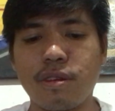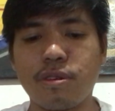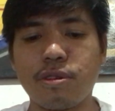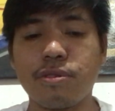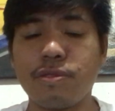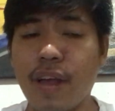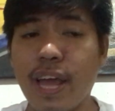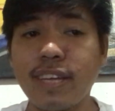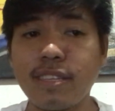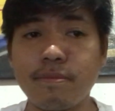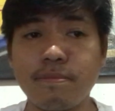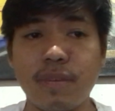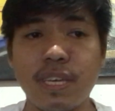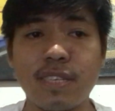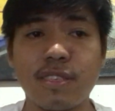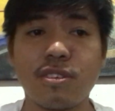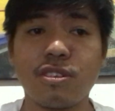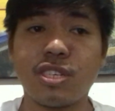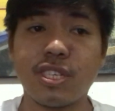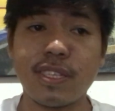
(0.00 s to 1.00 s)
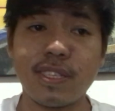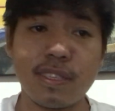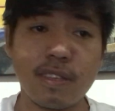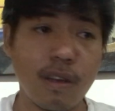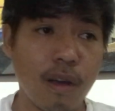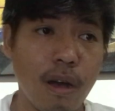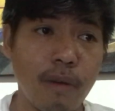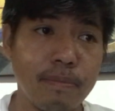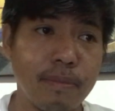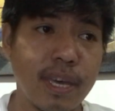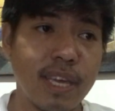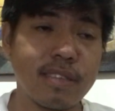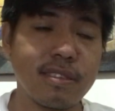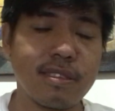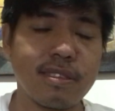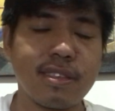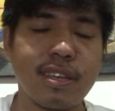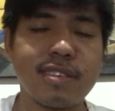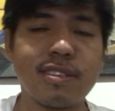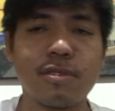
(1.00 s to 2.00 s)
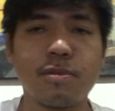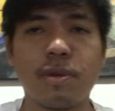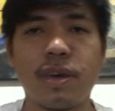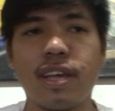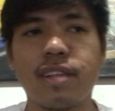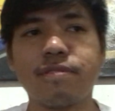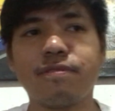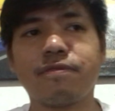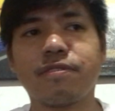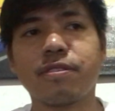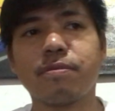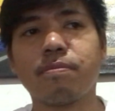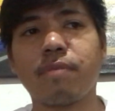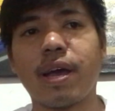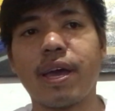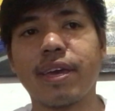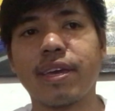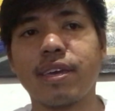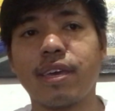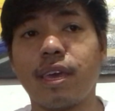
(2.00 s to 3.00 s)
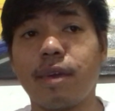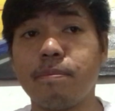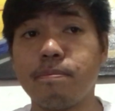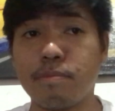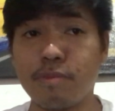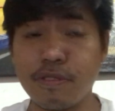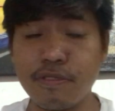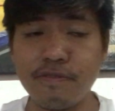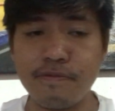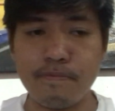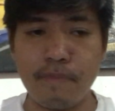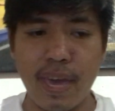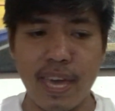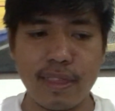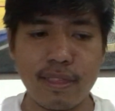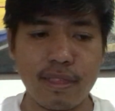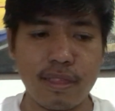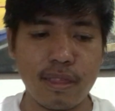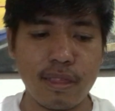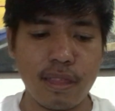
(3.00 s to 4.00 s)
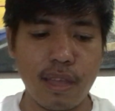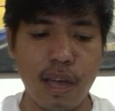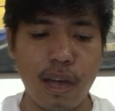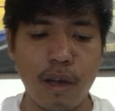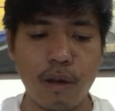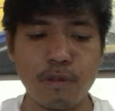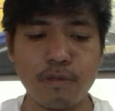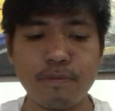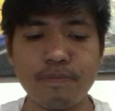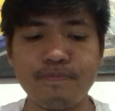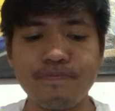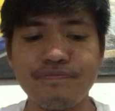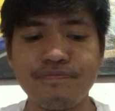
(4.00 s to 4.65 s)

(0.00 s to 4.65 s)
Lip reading: correct me, so just comment as well for my improvement. Now,